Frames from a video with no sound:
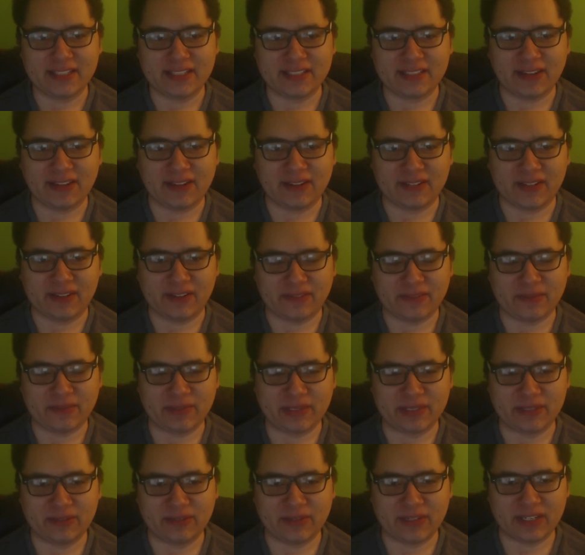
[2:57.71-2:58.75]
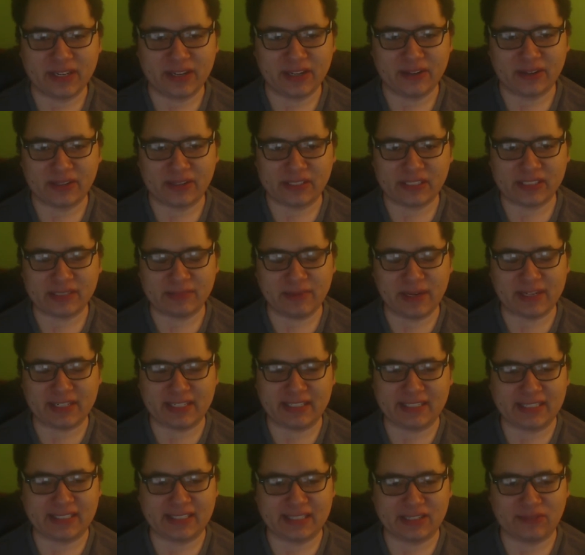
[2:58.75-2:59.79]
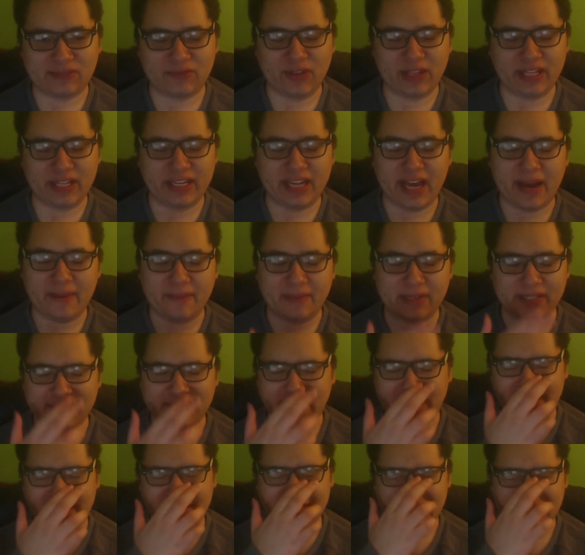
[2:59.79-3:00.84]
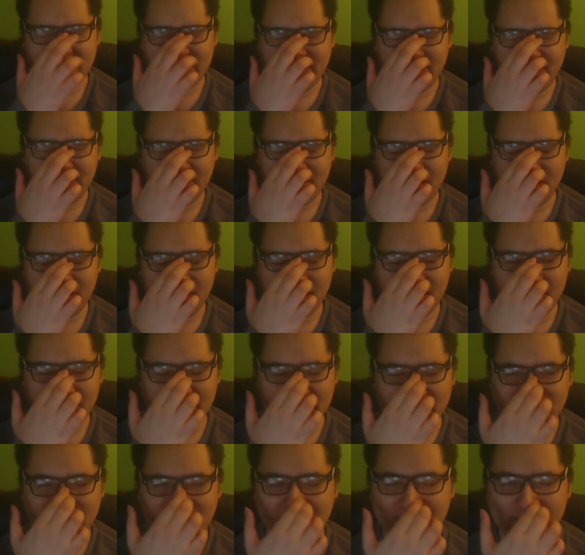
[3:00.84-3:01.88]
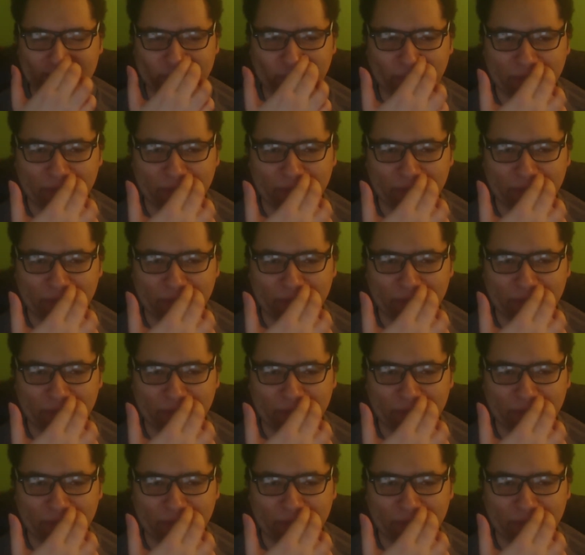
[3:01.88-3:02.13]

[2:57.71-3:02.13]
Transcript: So I'll definitely be doing those, especially since there's really not much content going on as far as World of